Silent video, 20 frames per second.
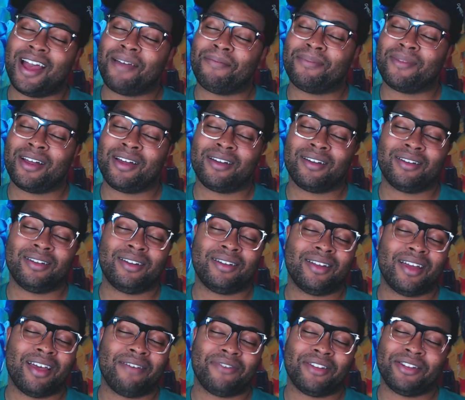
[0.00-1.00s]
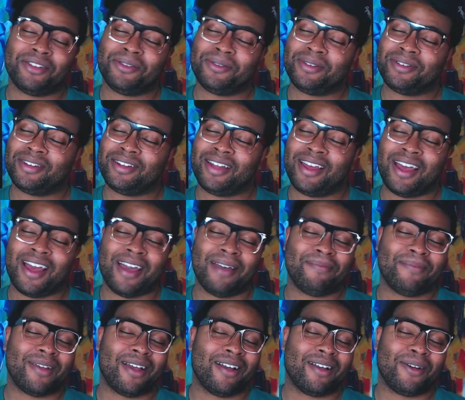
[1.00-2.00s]
I'm not gonna dive into it today.
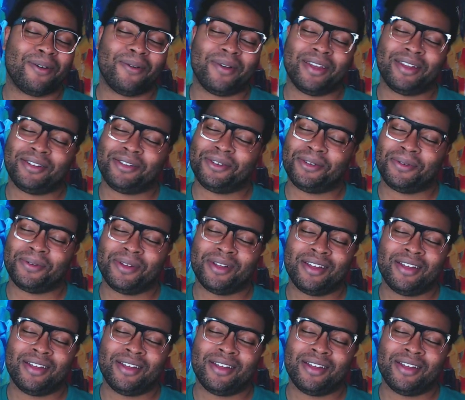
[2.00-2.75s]
I'm not going to.